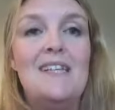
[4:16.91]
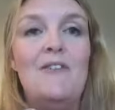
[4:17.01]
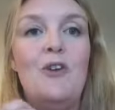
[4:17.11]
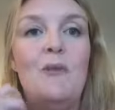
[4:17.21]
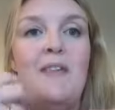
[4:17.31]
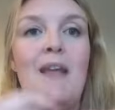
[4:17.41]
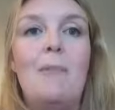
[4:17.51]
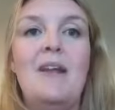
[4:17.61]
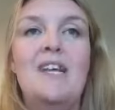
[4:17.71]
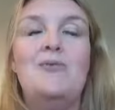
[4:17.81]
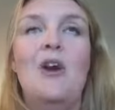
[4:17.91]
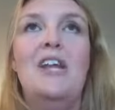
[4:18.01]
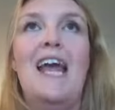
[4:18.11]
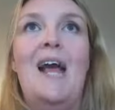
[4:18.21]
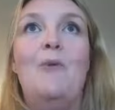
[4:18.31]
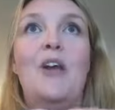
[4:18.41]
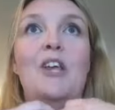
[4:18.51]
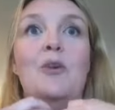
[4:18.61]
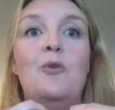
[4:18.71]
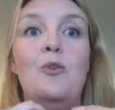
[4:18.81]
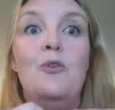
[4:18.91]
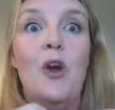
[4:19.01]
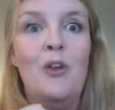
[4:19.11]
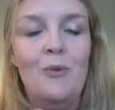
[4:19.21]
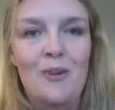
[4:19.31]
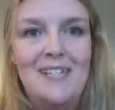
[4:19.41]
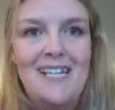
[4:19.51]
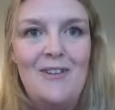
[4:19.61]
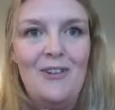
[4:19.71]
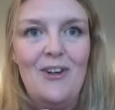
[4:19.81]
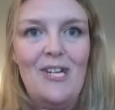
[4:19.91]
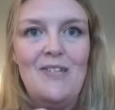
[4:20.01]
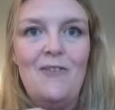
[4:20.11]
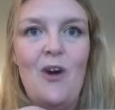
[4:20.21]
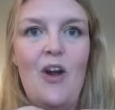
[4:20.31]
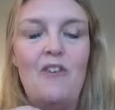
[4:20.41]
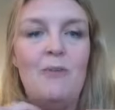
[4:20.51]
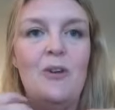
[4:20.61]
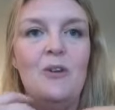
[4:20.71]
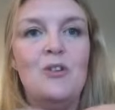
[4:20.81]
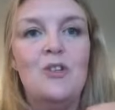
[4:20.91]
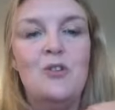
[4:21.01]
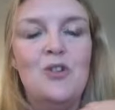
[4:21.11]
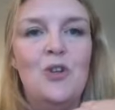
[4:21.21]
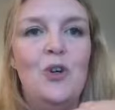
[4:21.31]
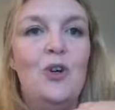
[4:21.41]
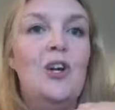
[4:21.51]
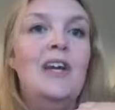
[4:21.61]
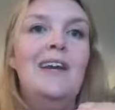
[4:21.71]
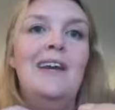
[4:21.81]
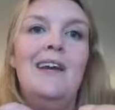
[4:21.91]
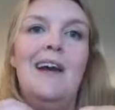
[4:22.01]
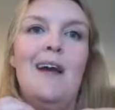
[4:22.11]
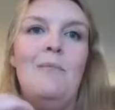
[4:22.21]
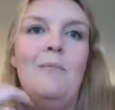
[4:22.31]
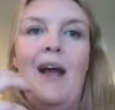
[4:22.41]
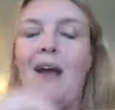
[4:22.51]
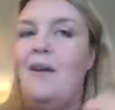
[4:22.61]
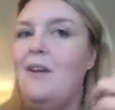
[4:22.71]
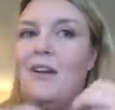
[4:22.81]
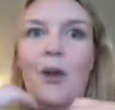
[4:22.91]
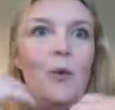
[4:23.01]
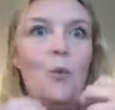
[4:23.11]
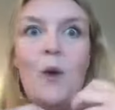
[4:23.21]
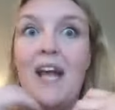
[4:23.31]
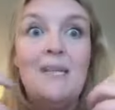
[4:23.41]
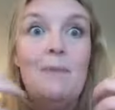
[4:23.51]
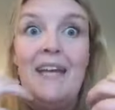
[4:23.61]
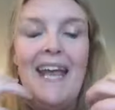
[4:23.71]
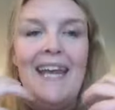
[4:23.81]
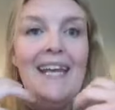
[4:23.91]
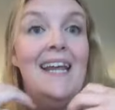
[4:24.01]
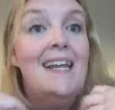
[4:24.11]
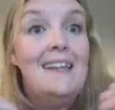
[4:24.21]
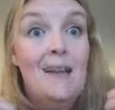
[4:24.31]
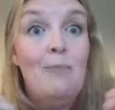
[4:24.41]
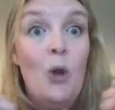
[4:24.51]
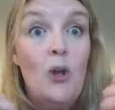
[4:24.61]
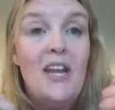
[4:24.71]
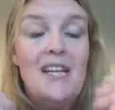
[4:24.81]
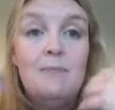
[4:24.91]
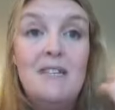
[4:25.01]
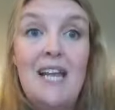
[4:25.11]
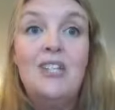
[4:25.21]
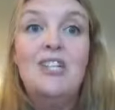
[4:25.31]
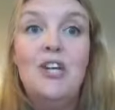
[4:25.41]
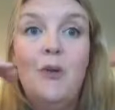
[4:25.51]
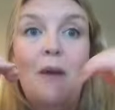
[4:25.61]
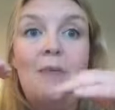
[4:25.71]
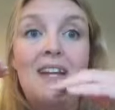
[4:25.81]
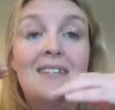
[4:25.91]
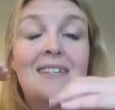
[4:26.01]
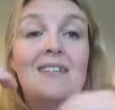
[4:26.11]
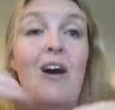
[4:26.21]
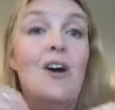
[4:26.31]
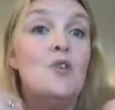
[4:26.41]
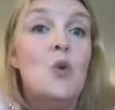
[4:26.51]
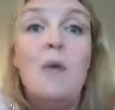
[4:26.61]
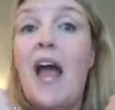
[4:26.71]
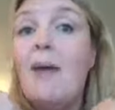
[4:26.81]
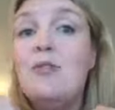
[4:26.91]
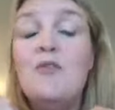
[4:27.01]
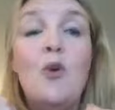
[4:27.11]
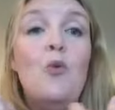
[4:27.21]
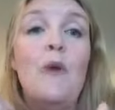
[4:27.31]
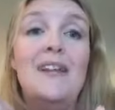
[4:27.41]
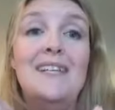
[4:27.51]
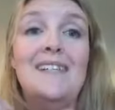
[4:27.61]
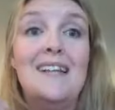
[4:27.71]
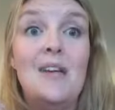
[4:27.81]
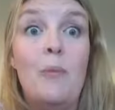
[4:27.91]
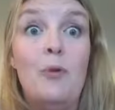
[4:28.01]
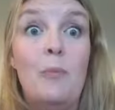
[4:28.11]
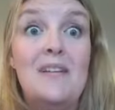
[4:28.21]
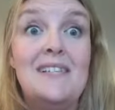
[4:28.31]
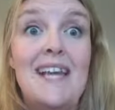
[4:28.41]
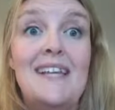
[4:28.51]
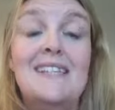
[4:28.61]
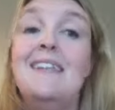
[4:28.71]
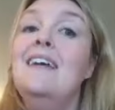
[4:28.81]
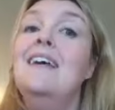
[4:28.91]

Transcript: If you're in that place right now where you know you want to leave your 9-to-5, but you're not too sure, you know, where to begin, then blogging is potentially a great place to start. Or perhaps you've already set up your business.